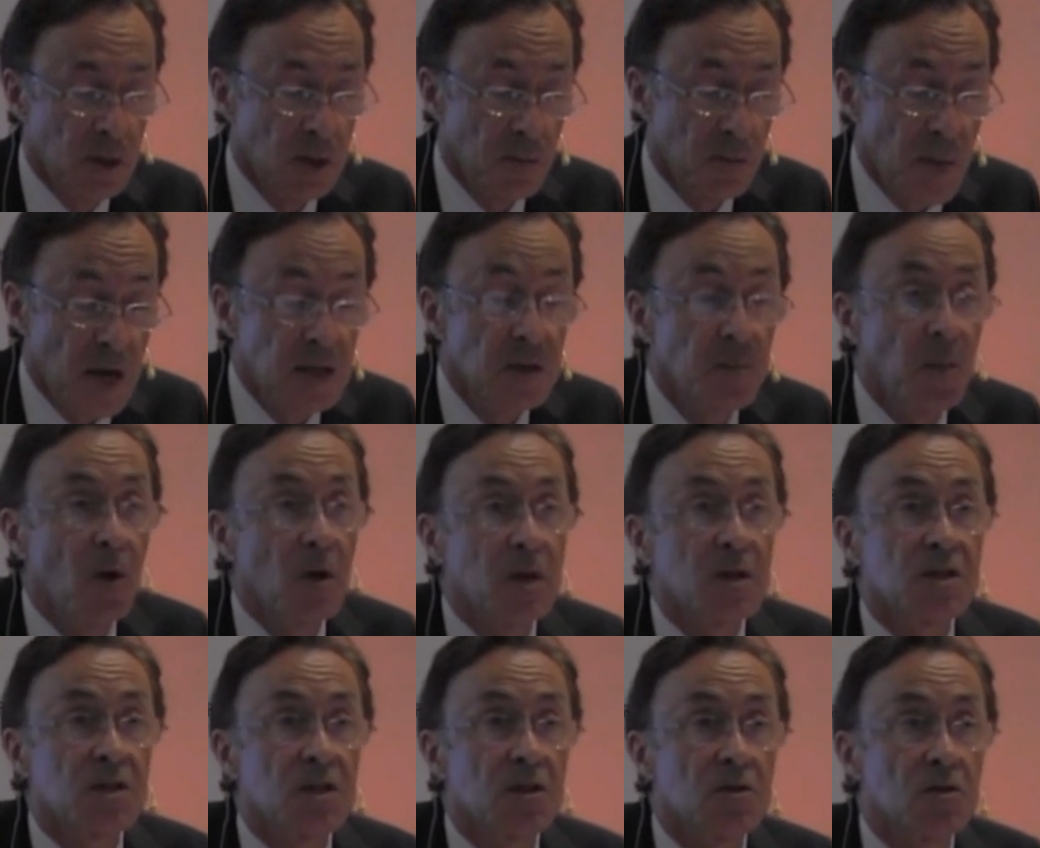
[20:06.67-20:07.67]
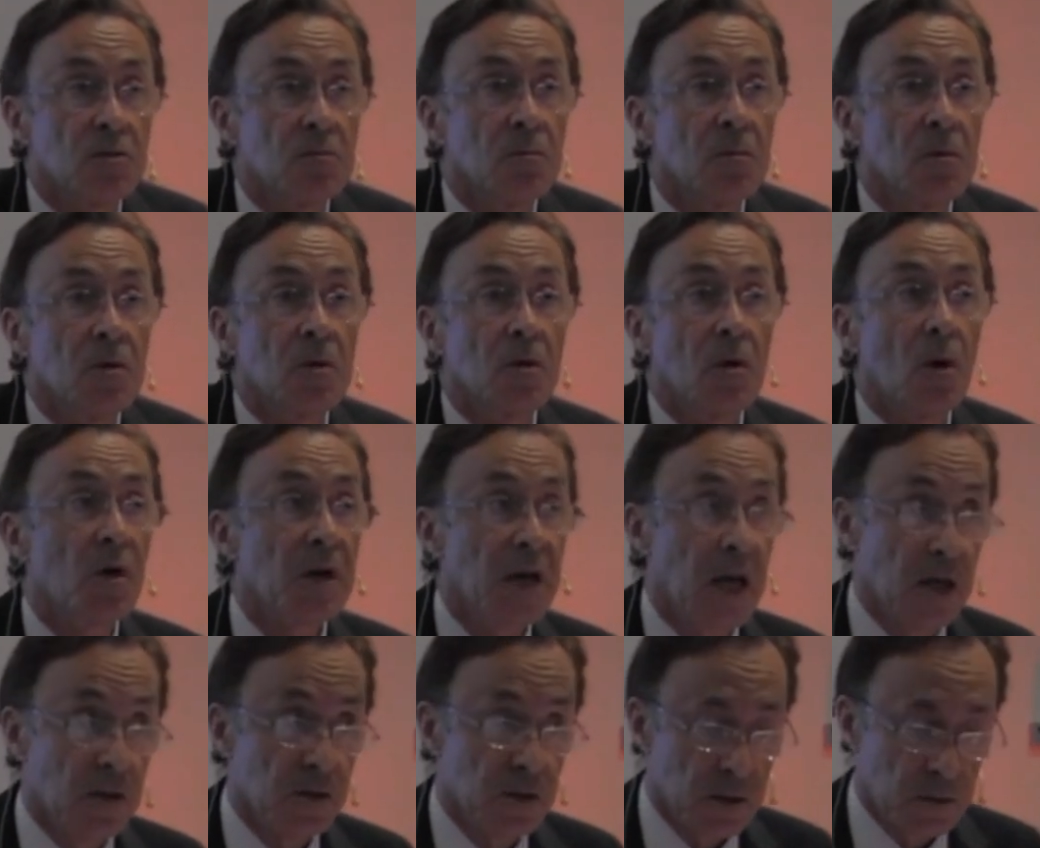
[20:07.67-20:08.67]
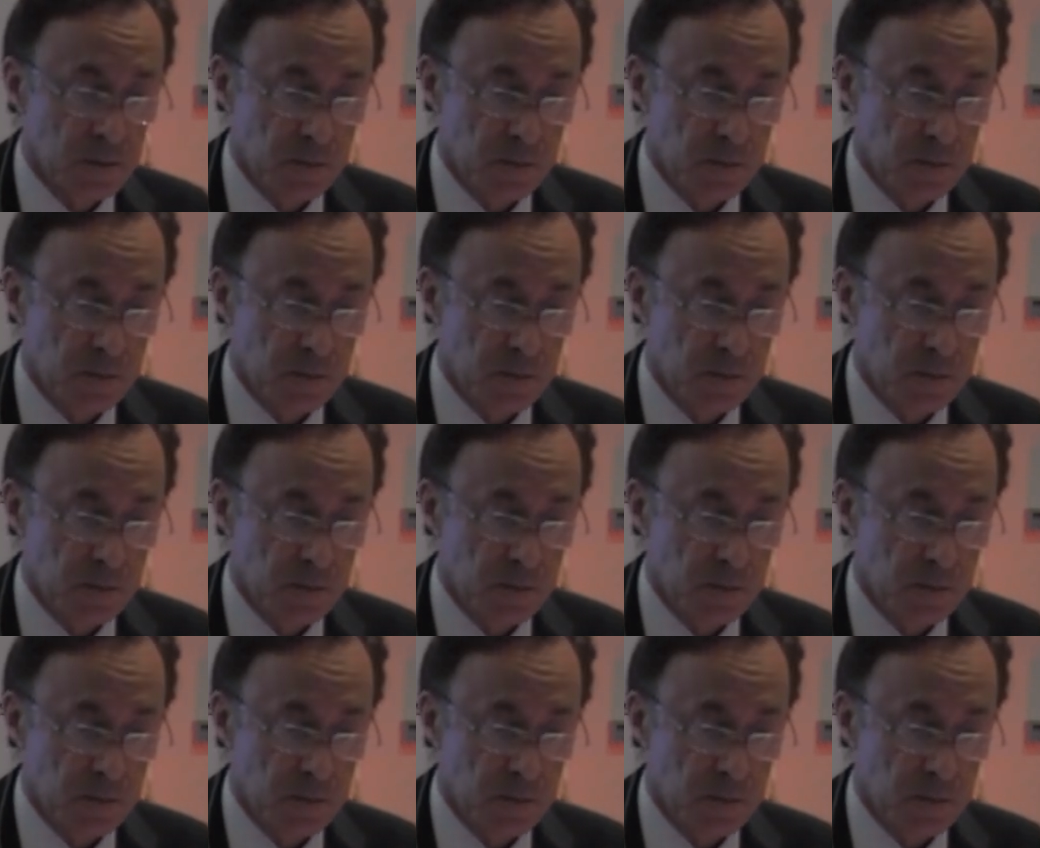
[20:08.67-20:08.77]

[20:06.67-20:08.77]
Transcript: metabolic syndrome, or cancer.